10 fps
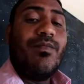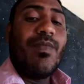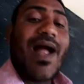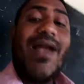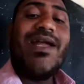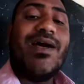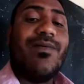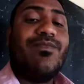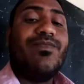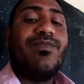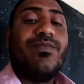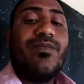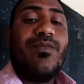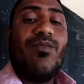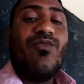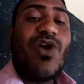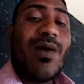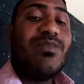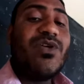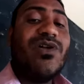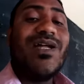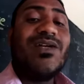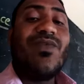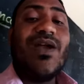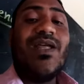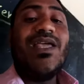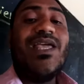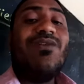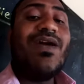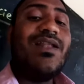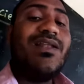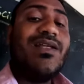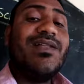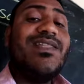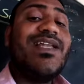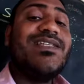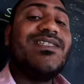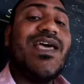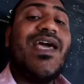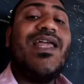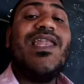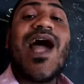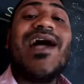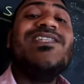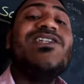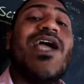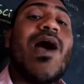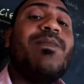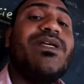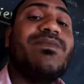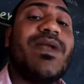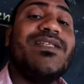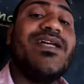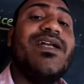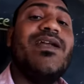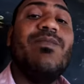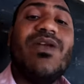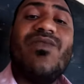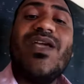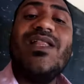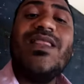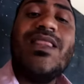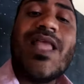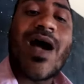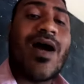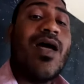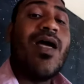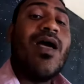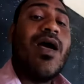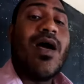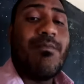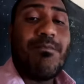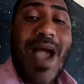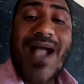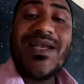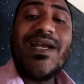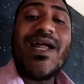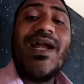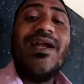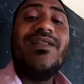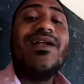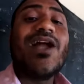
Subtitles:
and you observe that when even there is a large gap is present in between the magnet and that